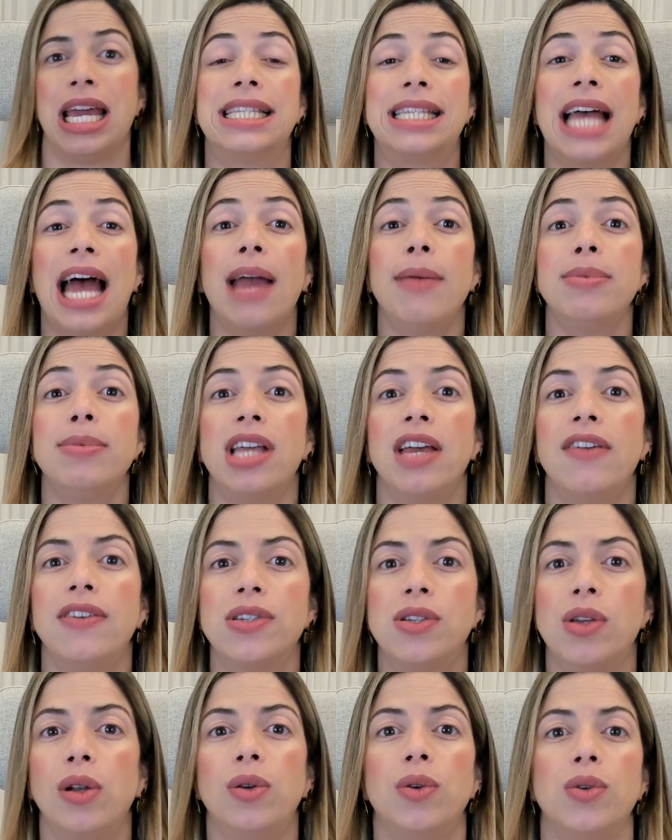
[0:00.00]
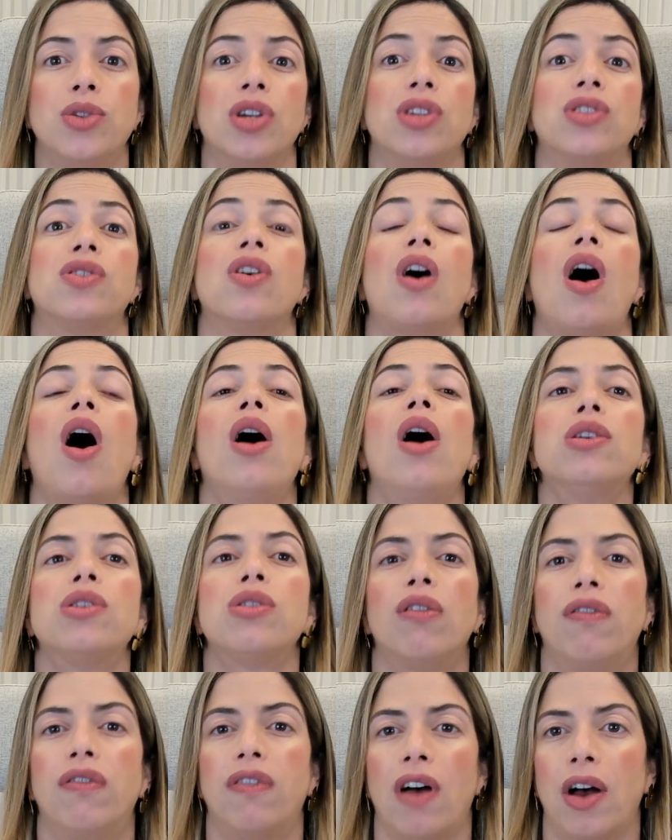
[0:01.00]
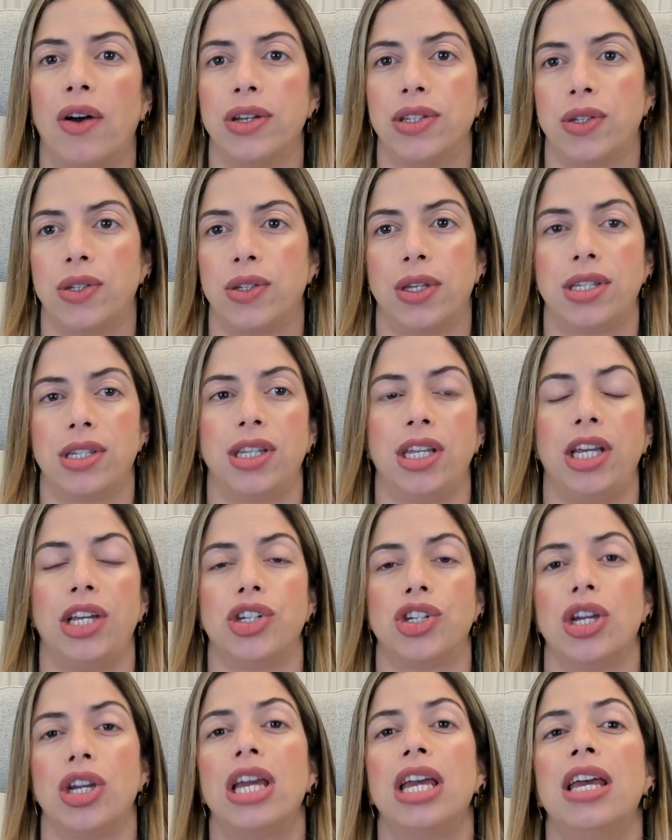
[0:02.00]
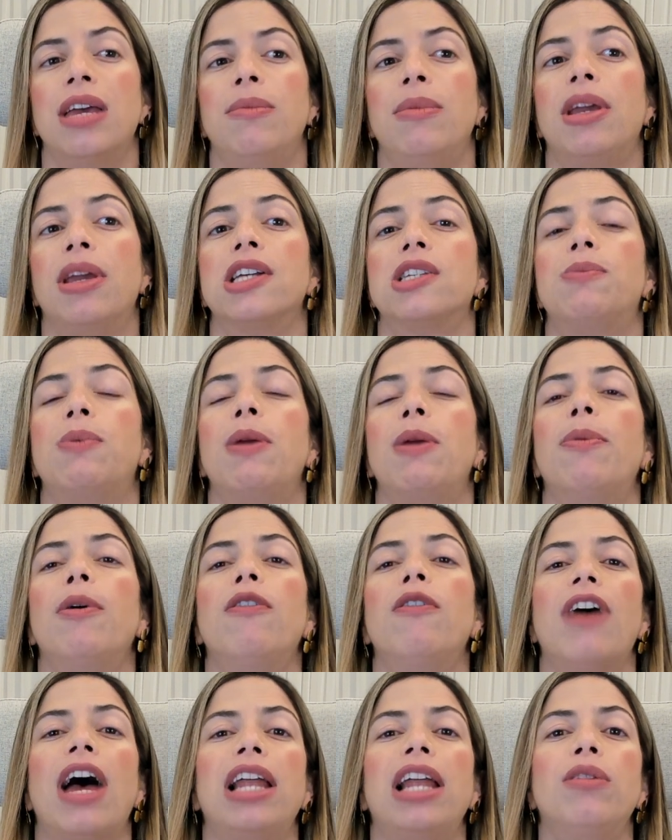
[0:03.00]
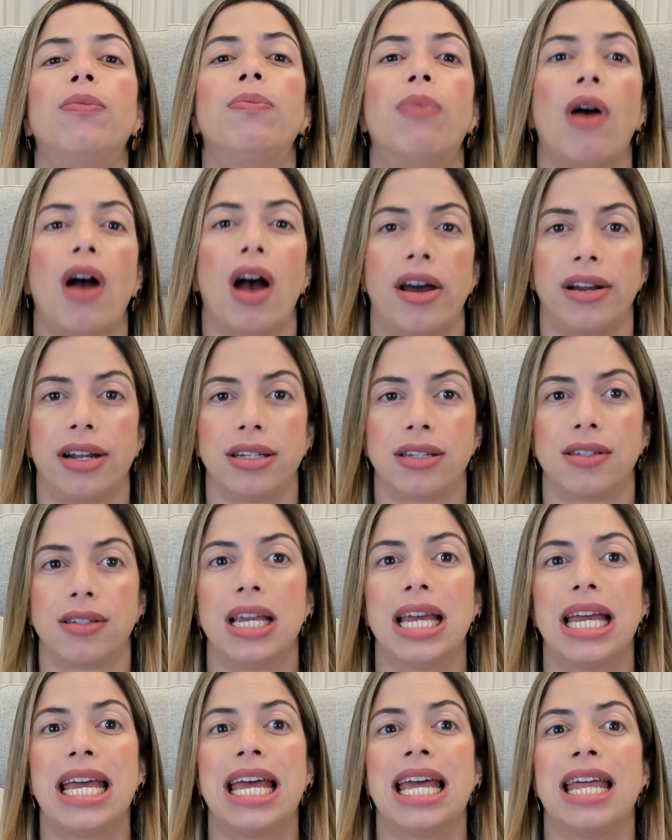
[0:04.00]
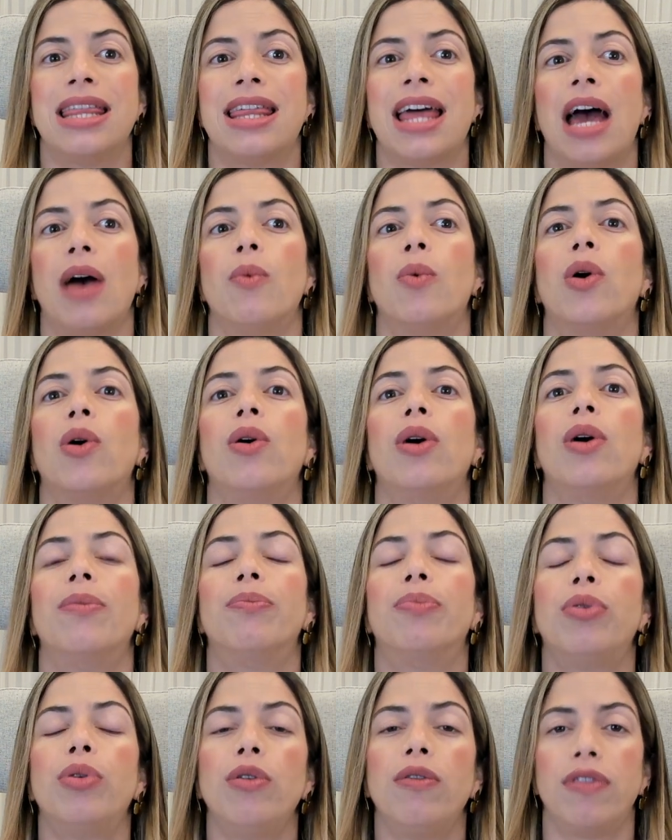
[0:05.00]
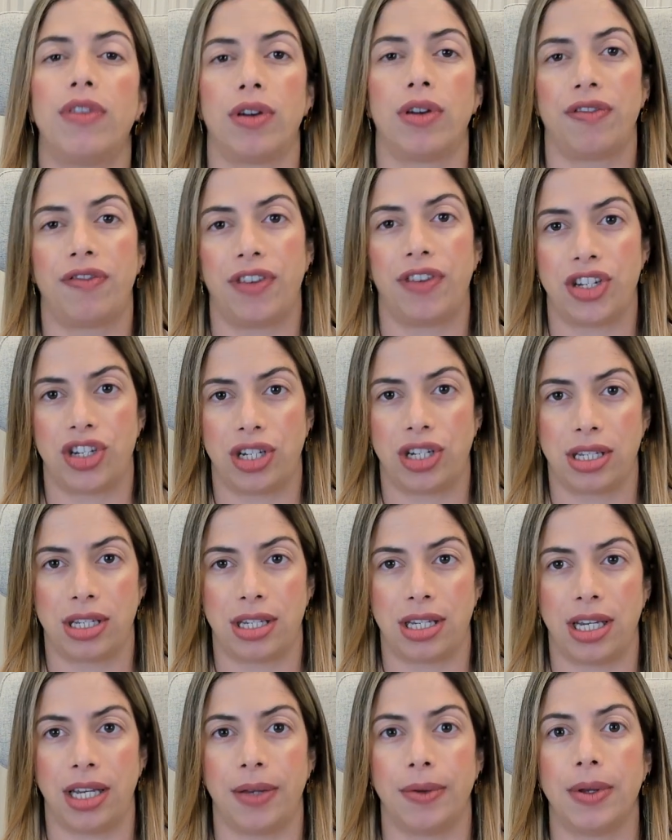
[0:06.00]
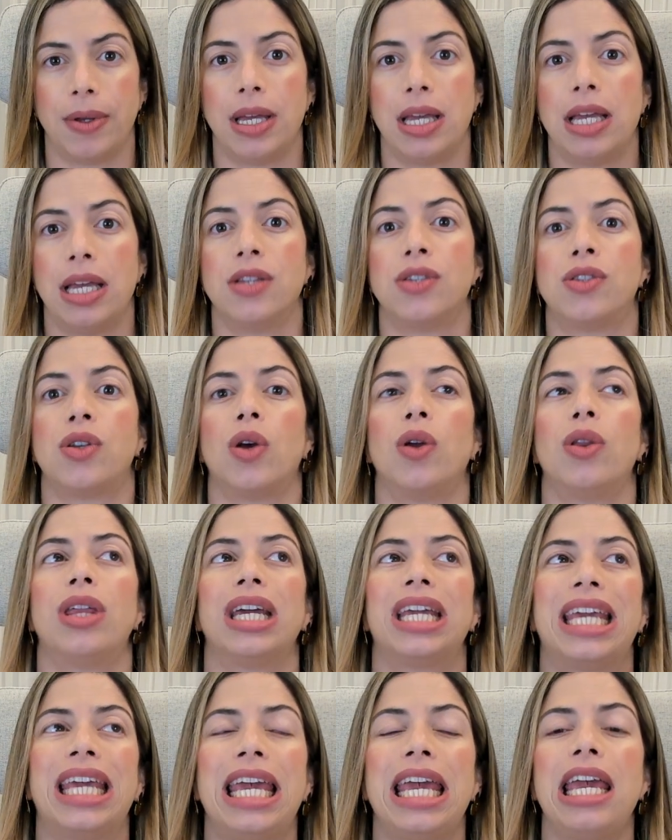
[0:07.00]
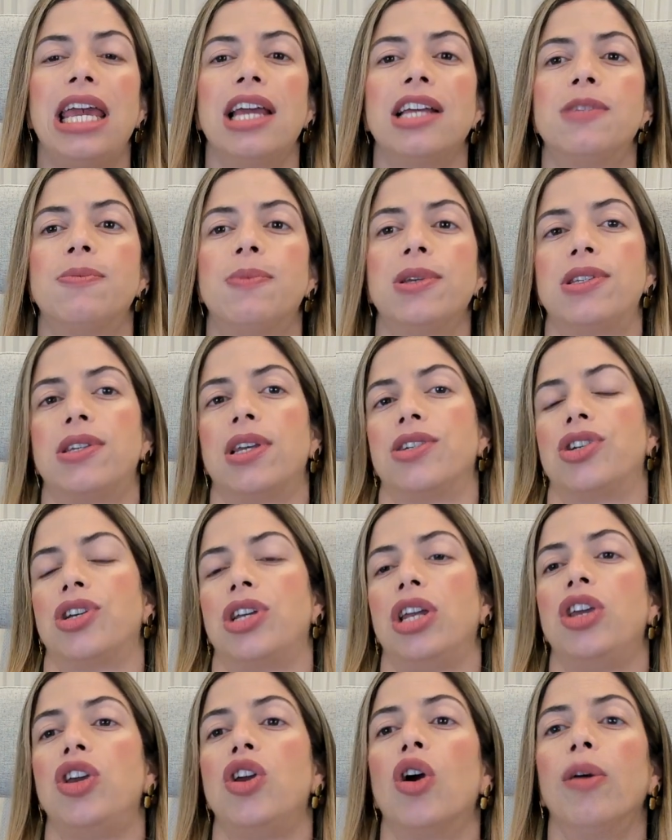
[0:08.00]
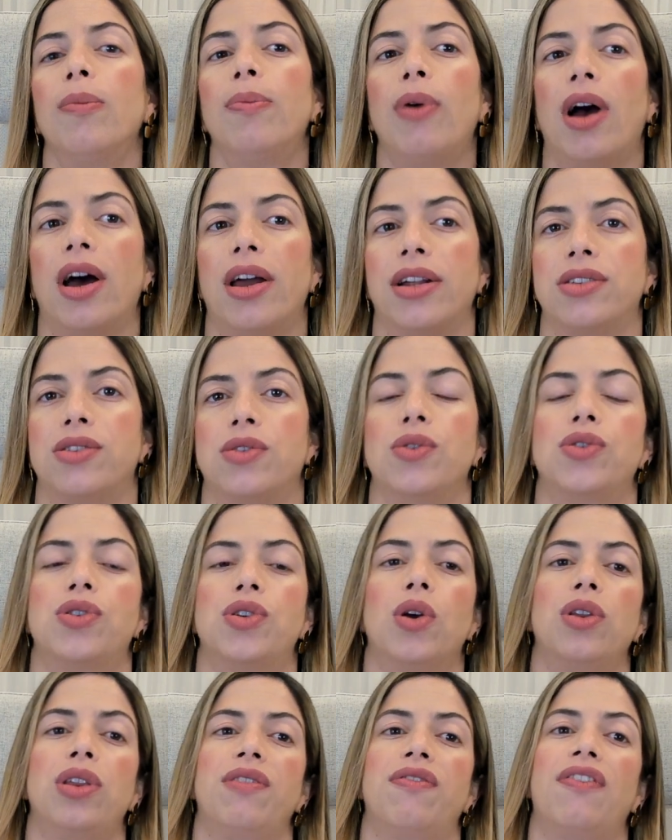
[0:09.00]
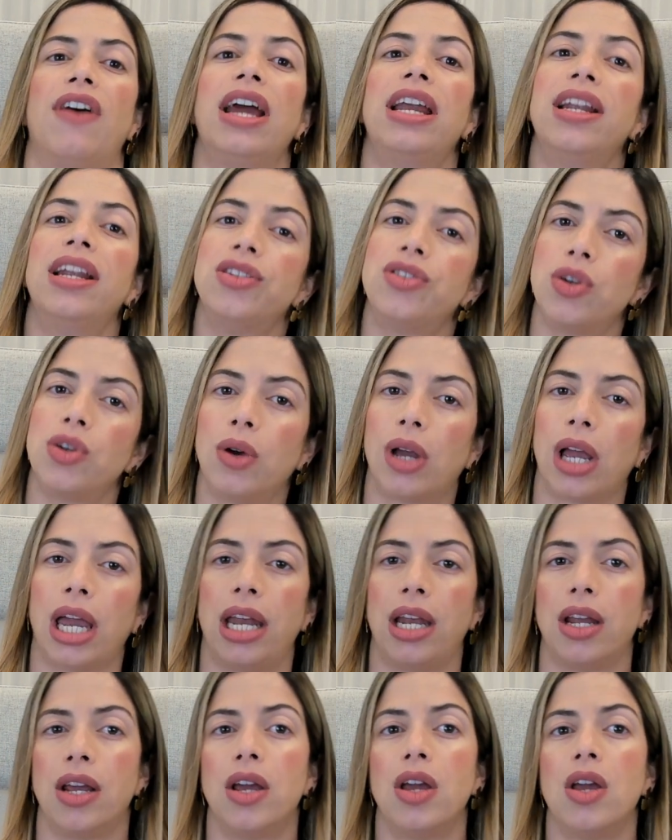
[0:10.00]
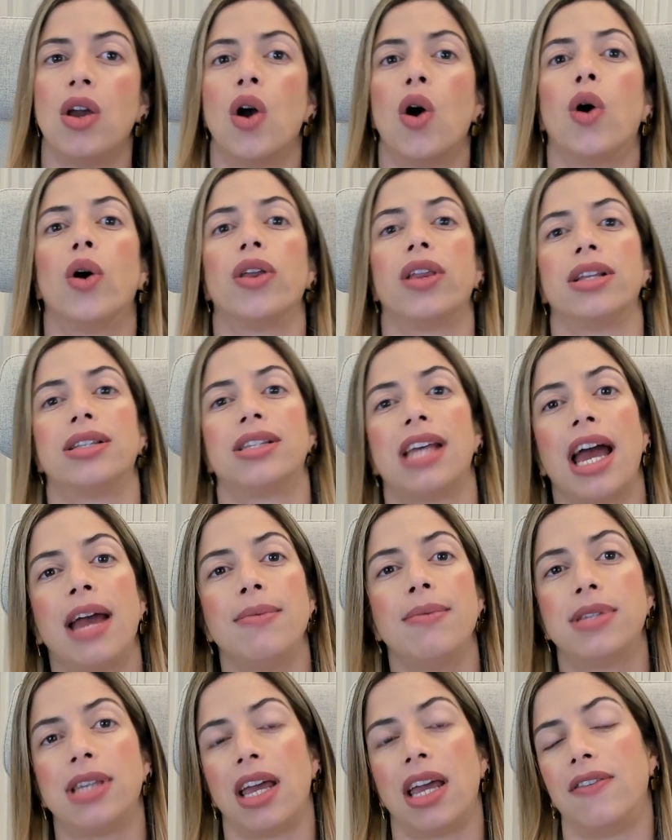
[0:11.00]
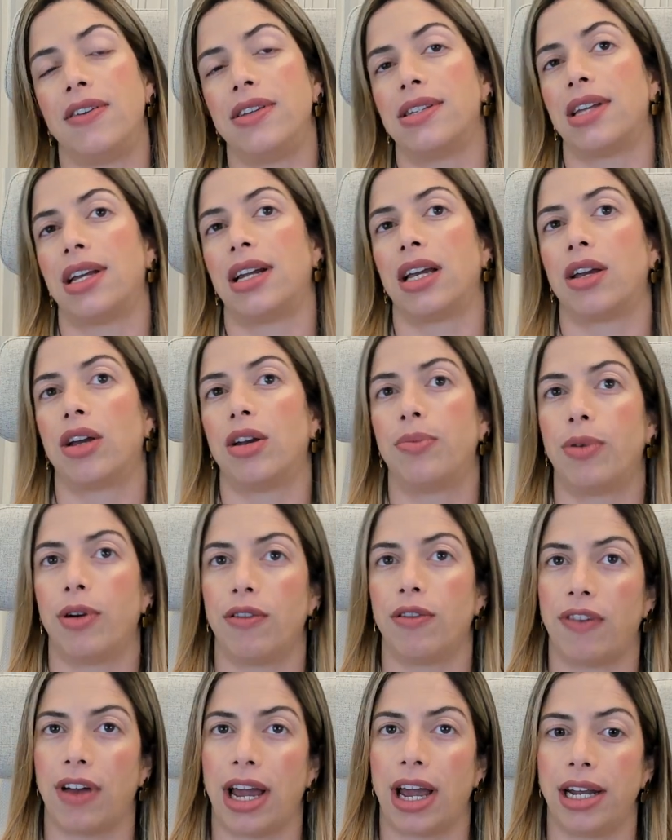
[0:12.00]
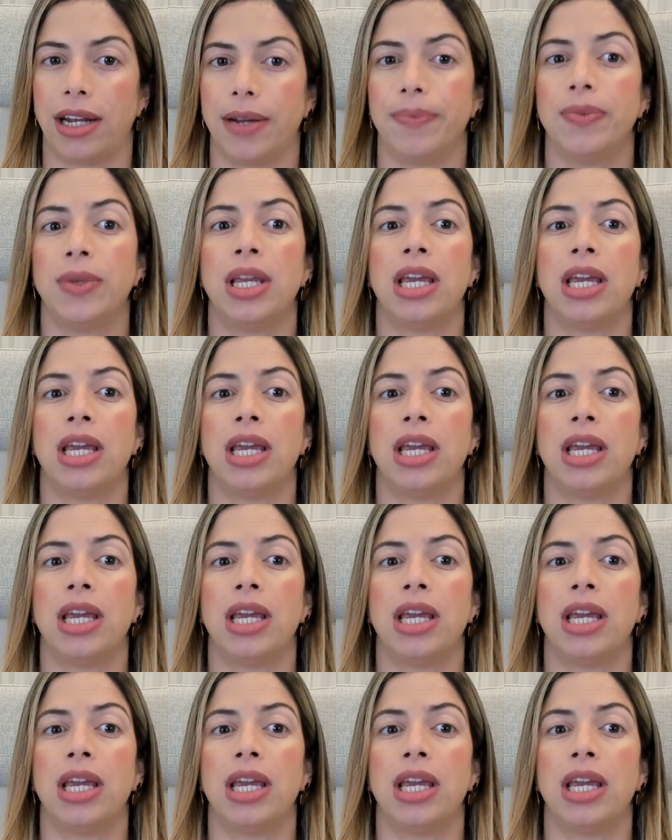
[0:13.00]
Time-saving solutions also fall into this niche because people value products that will improve their efficiency. So the key is positioning your product to show the financial gain or the time savings that it could provide.